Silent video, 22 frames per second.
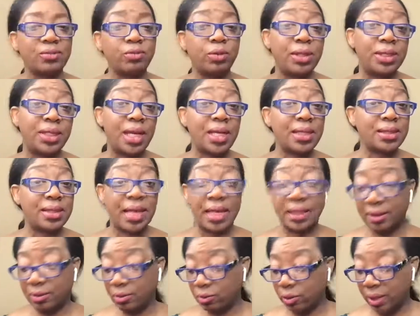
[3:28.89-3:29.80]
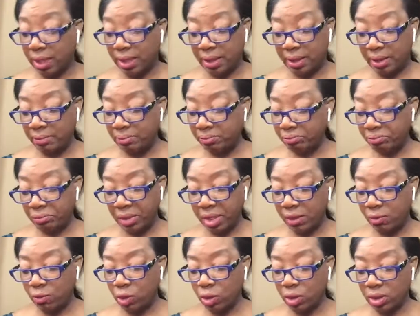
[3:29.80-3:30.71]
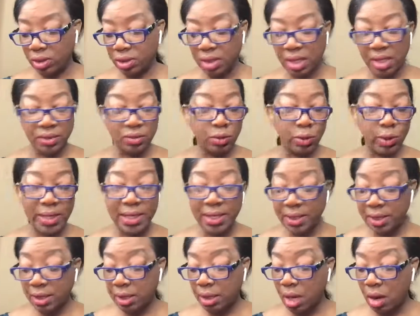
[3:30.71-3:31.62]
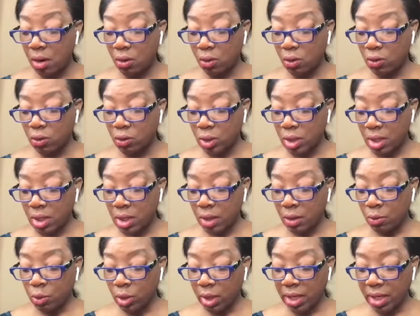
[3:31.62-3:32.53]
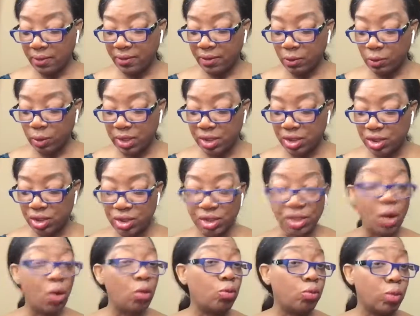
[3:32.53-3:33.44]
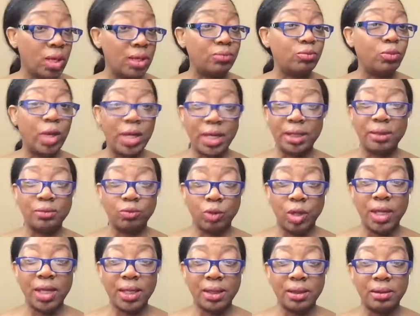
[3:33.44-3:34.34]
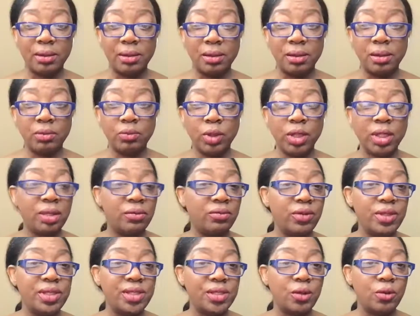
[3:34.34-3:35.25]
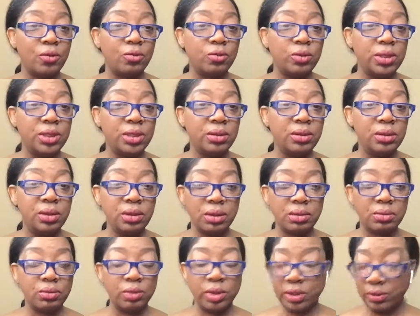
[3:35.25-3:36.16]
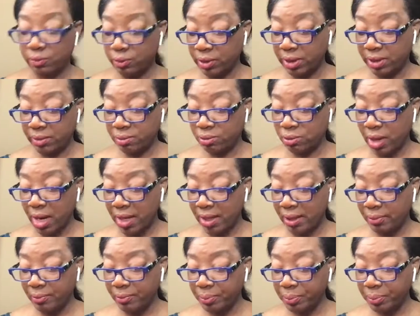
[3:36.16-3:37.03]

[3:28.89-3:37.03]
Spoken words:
Well, that's not the way it works. And we know whatever we sow, whatever we sow, we reap, right?